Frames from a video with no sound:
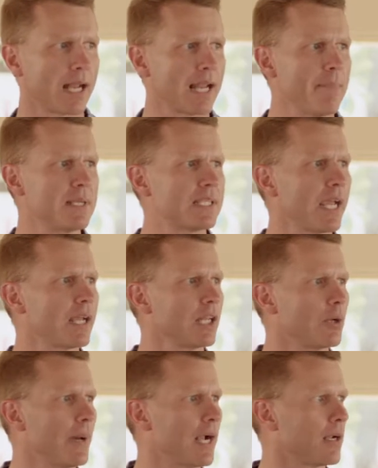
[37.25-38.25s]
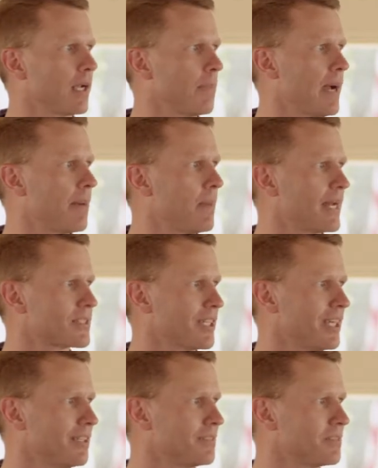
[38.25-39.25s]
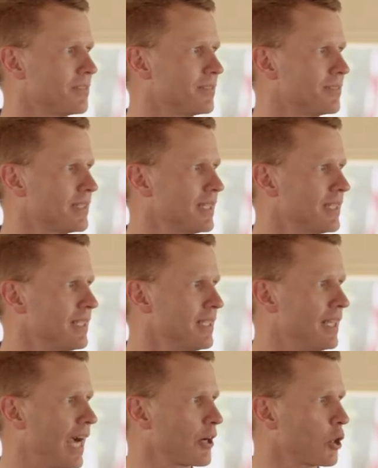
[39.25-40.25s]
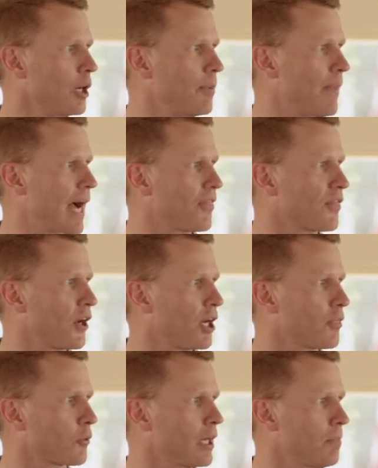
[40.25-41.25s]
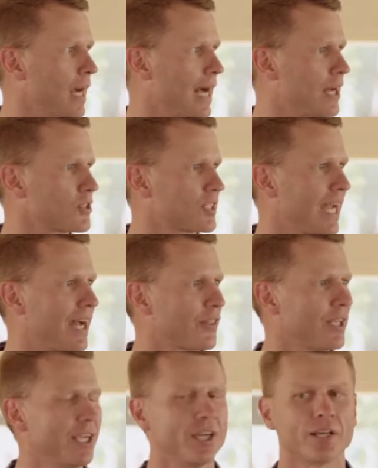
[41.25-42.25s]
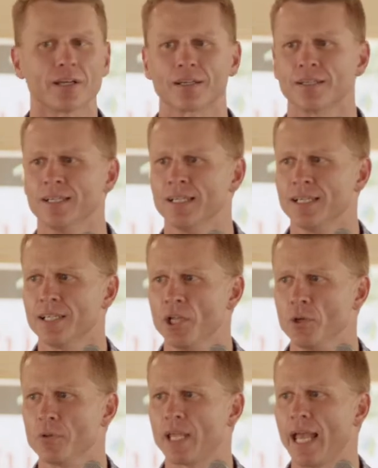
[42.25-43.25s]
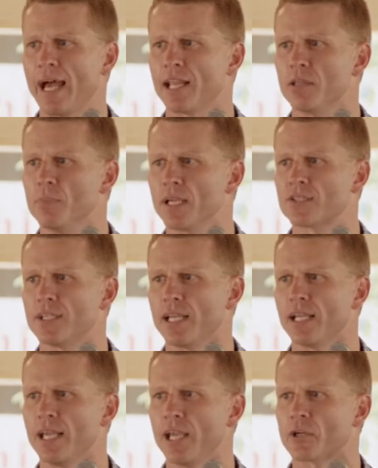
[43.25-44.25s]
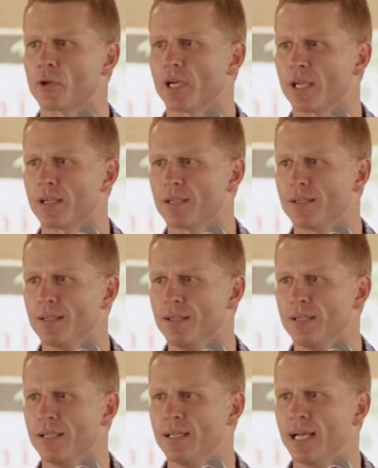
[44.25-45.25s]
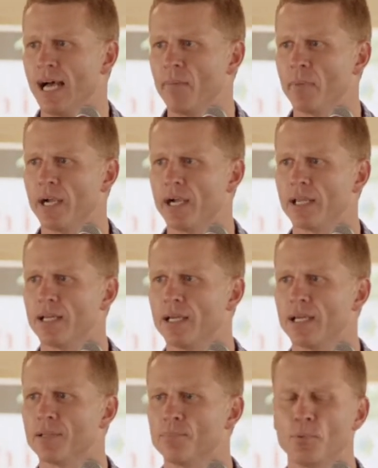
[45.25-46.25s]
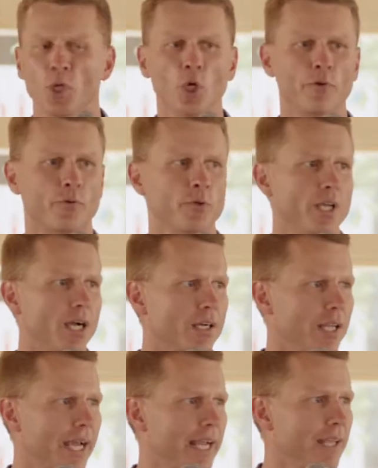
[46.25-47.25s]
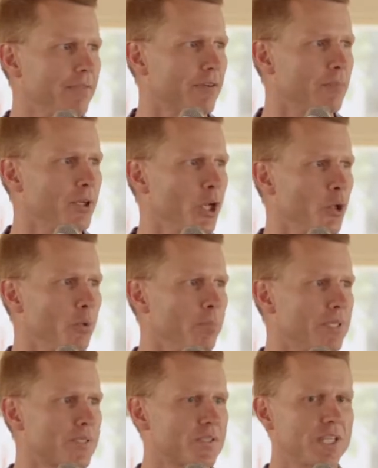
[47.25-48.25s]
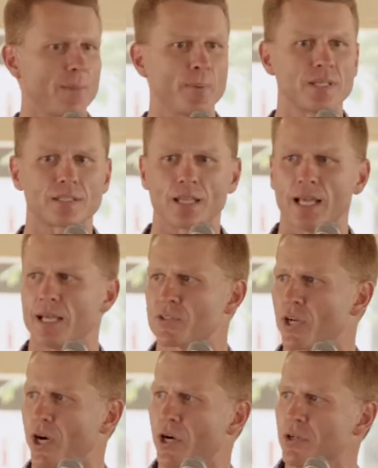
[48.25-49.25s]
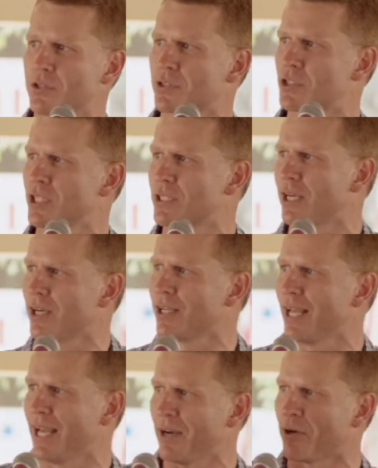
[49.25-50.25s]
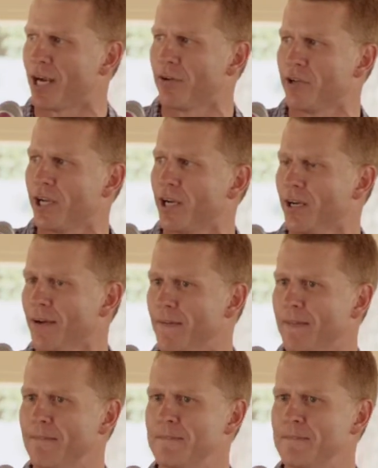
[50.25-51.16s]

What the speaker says: Now let me tell you a little about myself. I grew up about 33 miles south of here, Newton County, the big city of Hickory. I married a beautiful young lady from Newton, Mississippi, Celeste Hurst. She's here today, right over here.